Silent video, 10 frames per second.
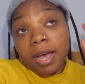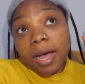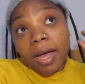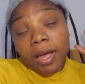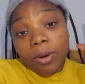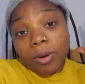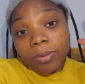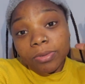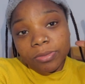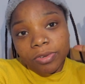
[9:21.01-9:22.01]
I
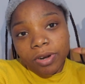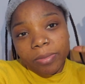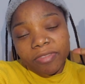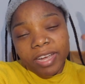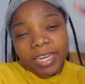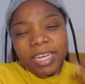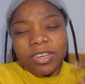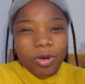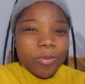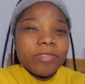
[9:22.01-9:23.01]
hope tomorrow I'll be fine. I
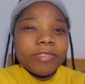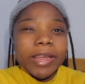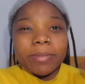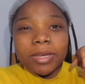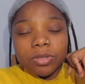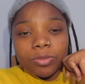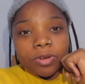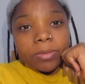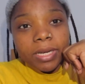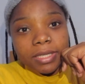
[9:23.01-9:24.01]
know I'll be fine by tomorrow
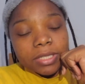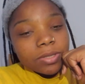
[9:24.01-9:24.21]
but